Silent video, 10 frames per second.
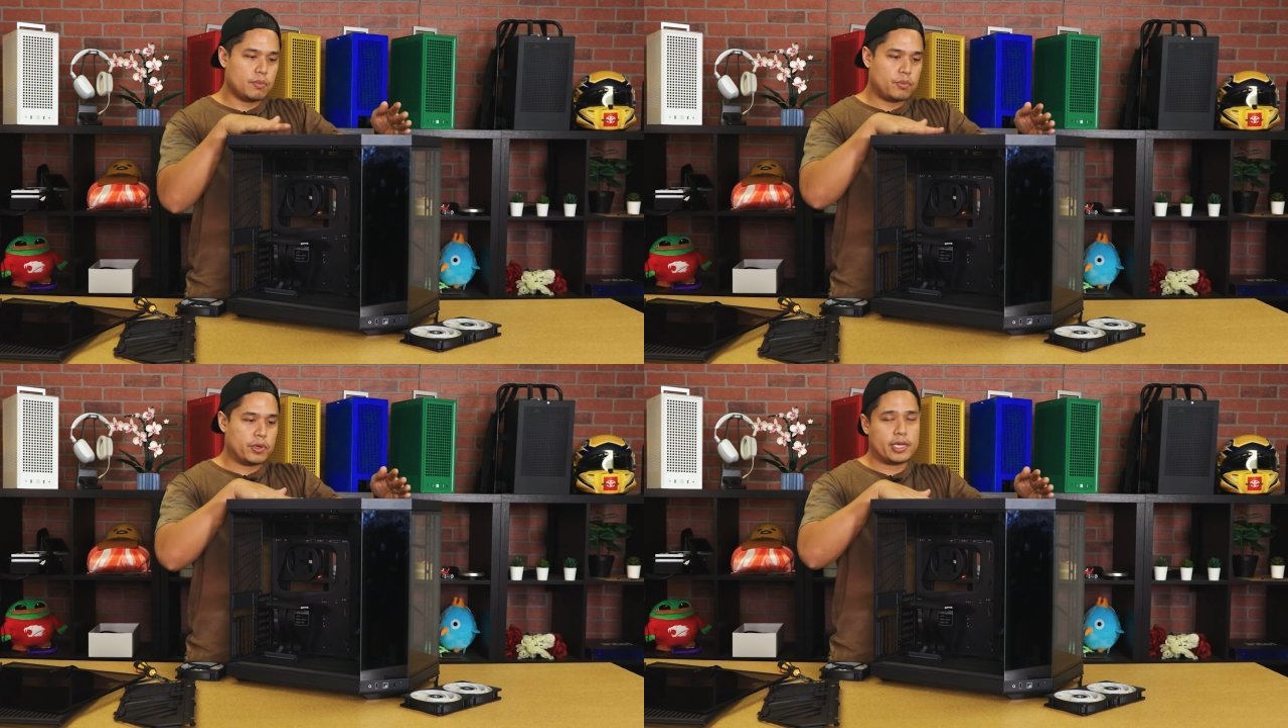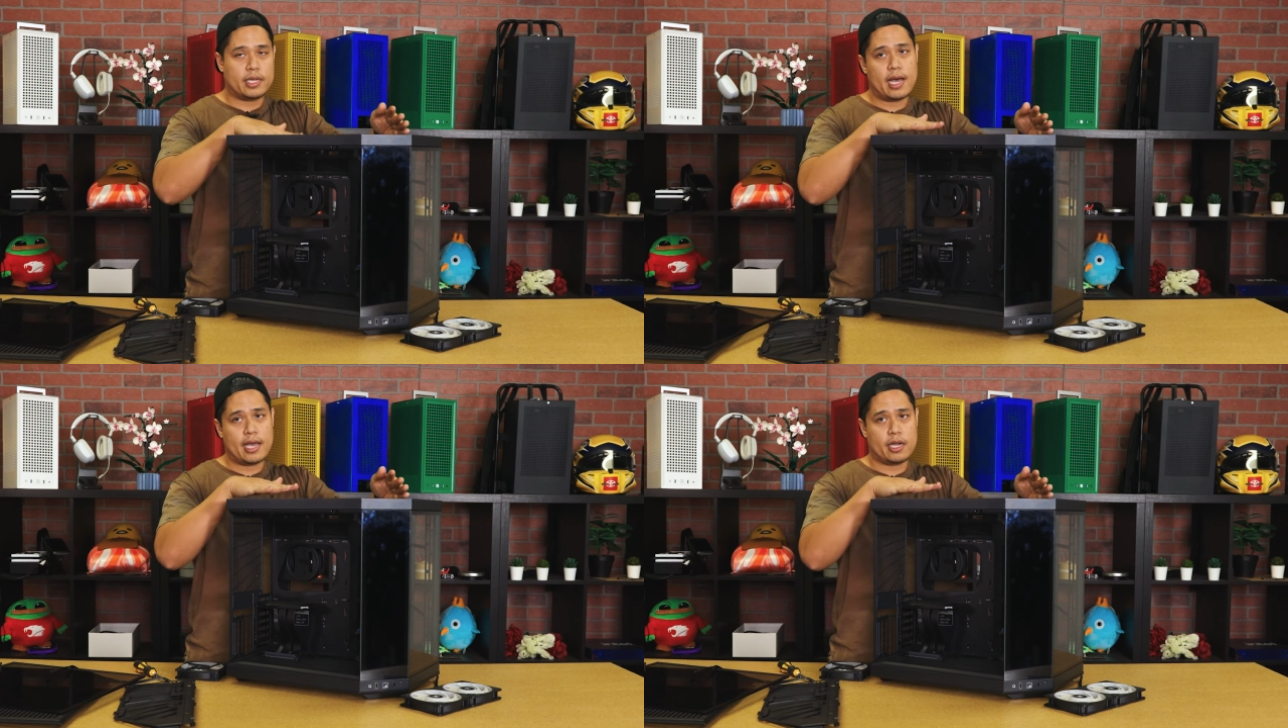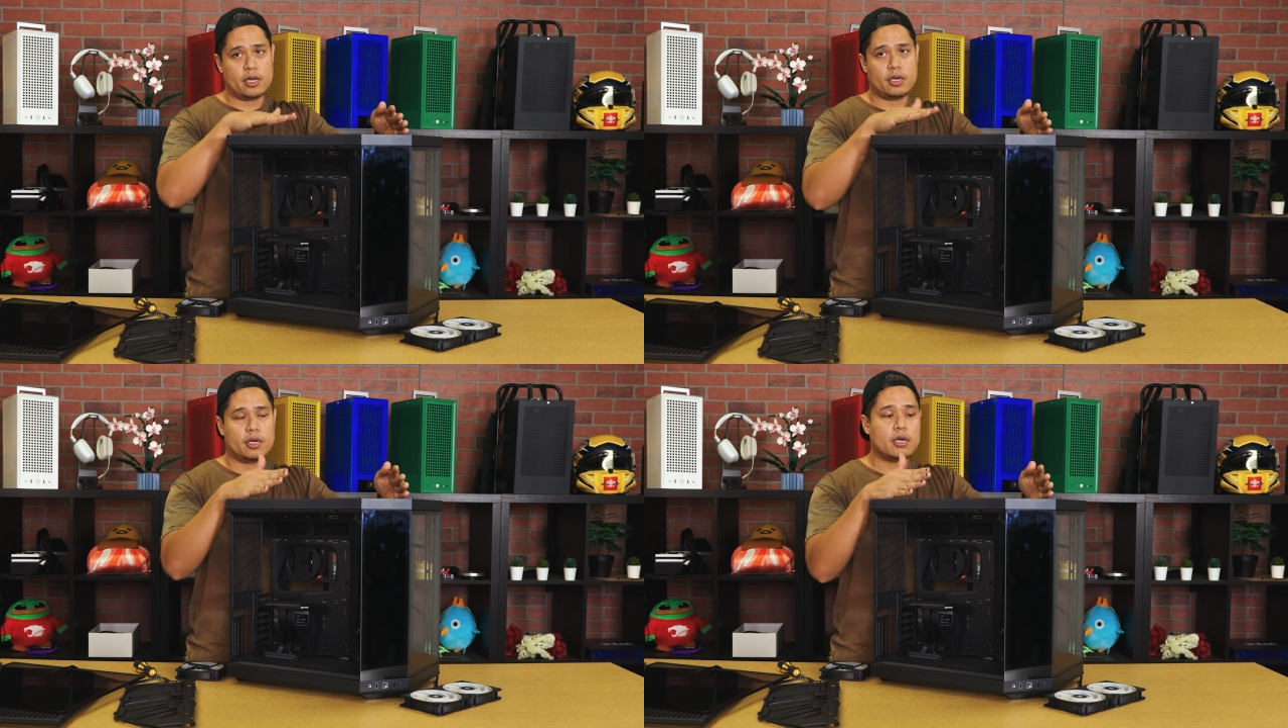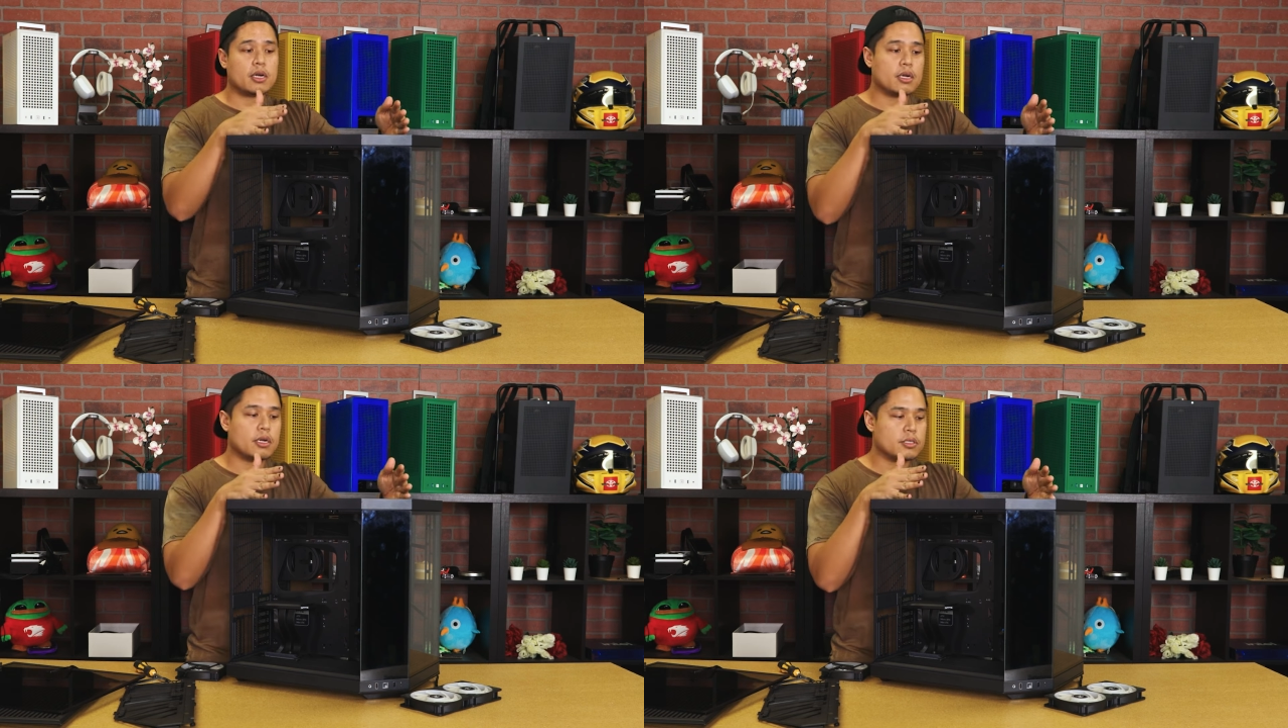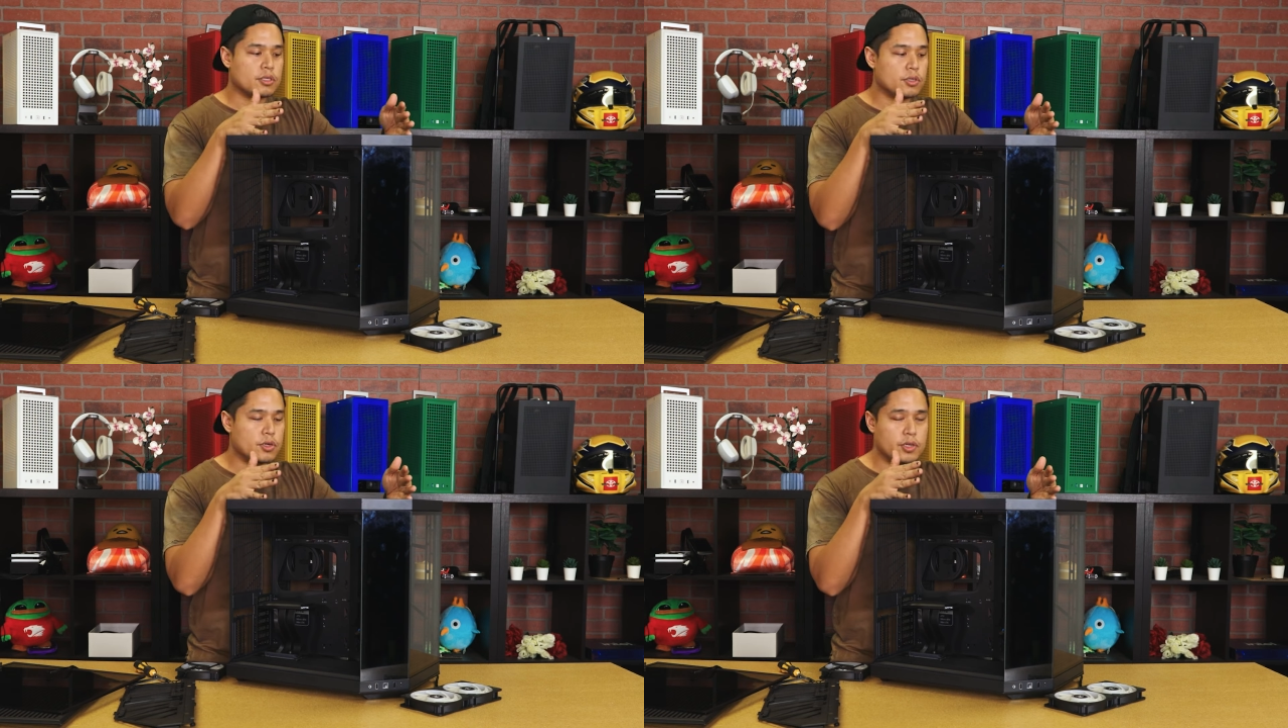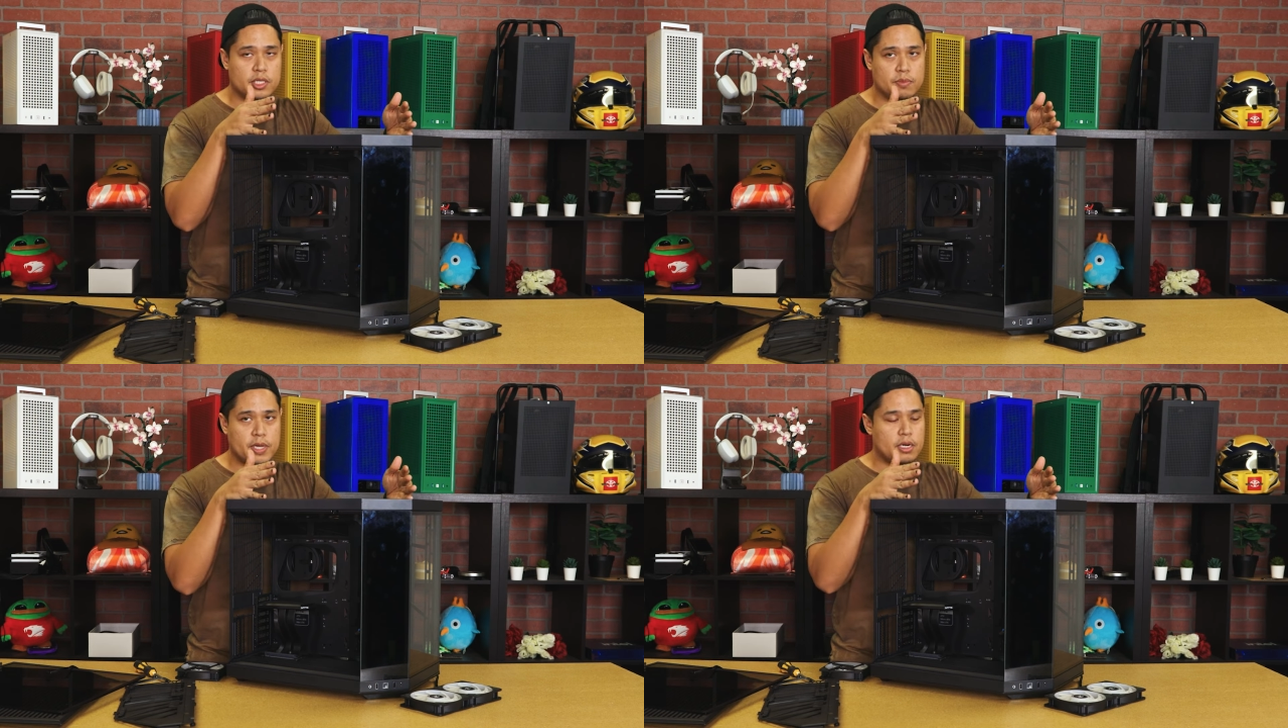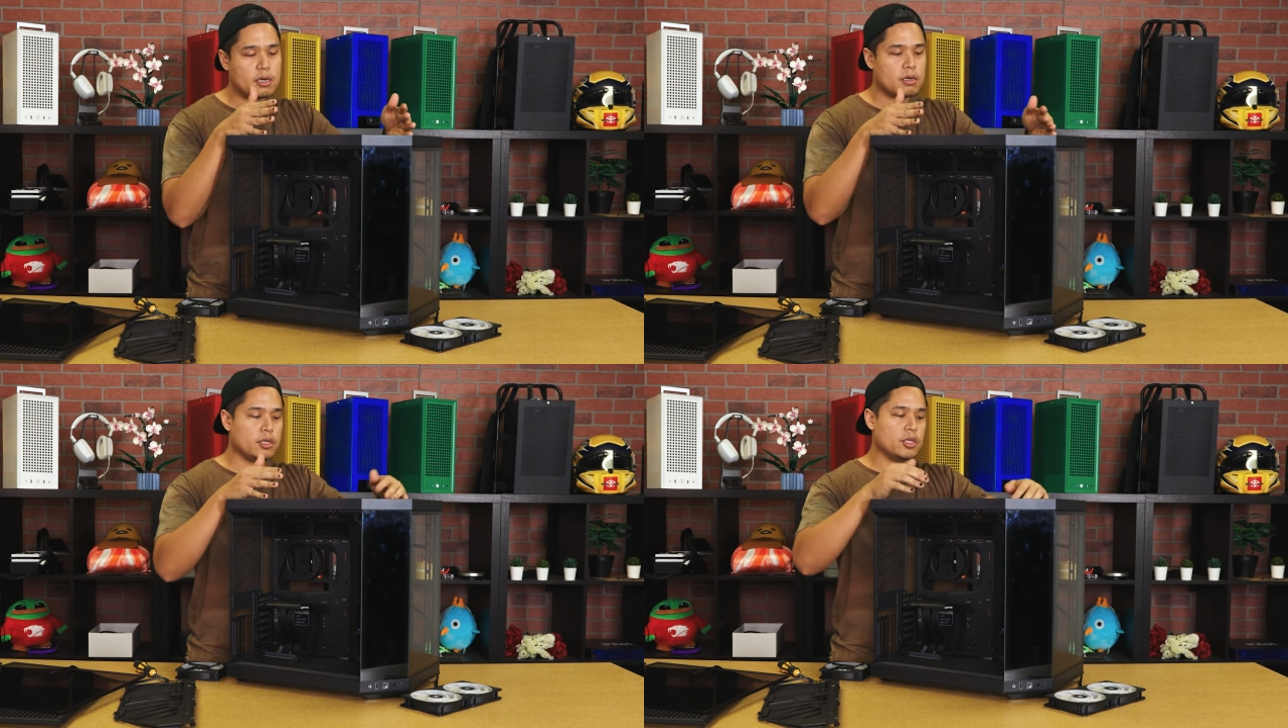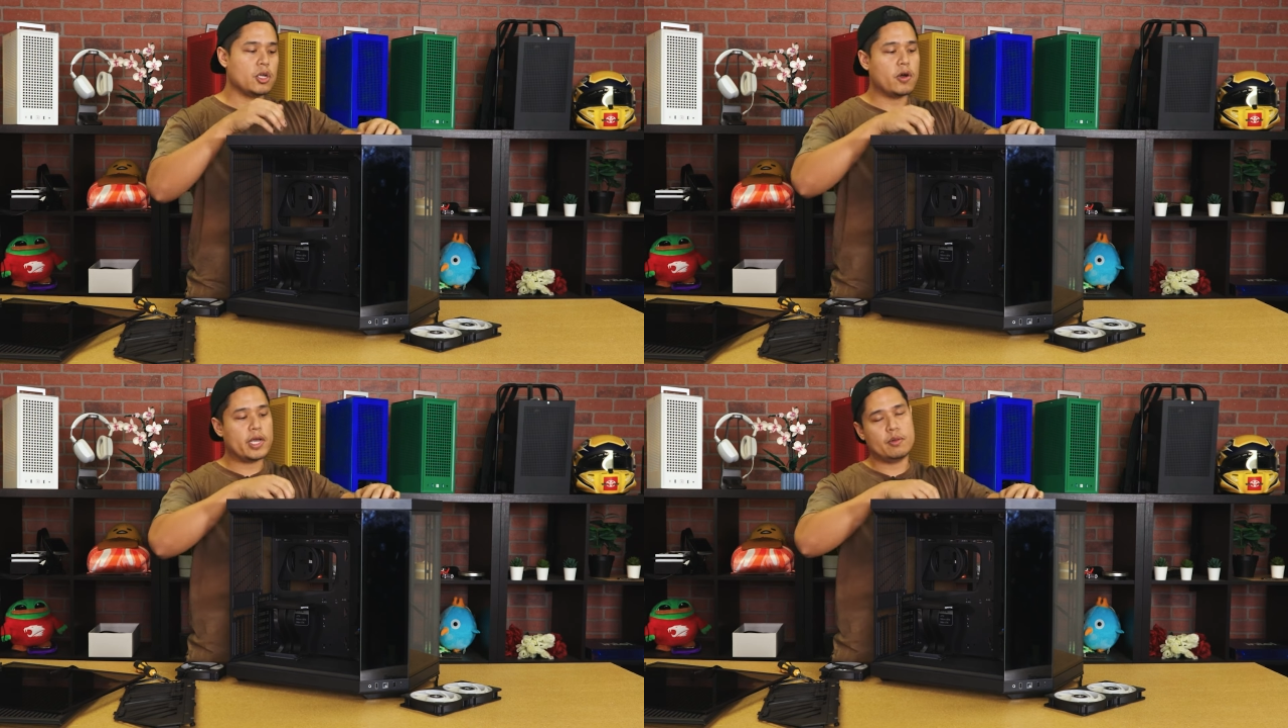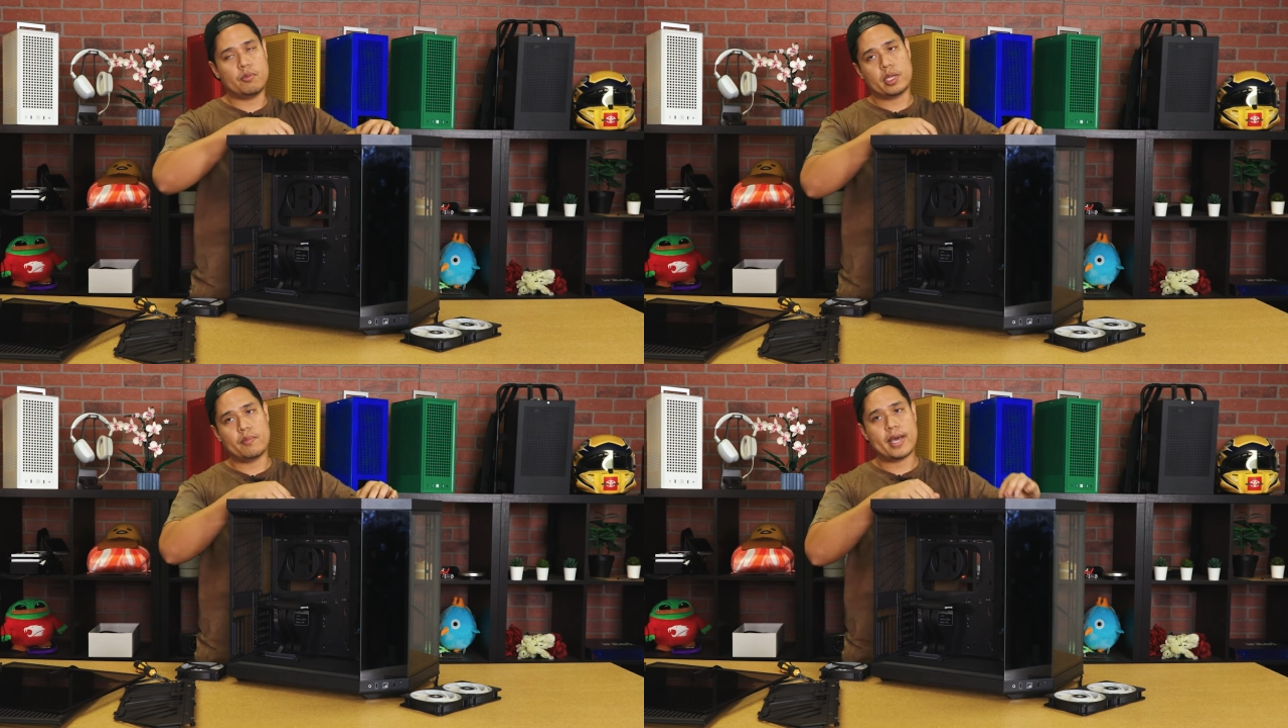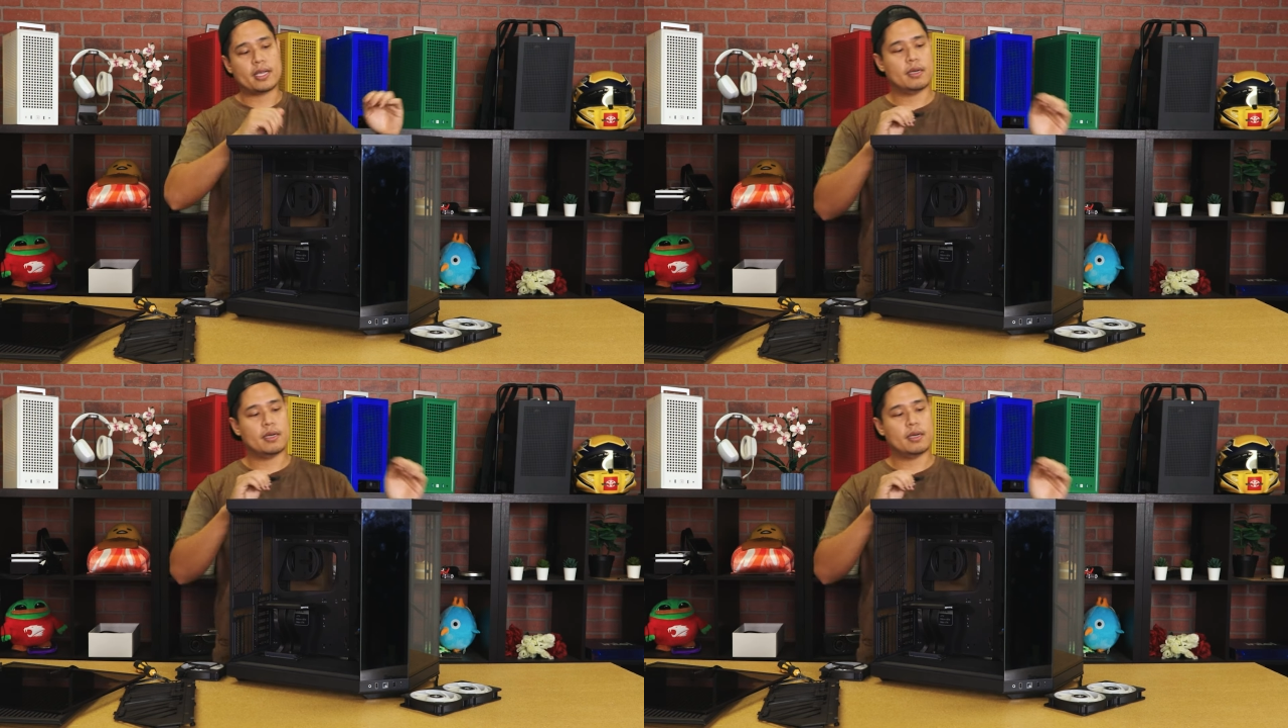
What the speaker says: bringing it higher suits your needs better, you can go ahead and bring it back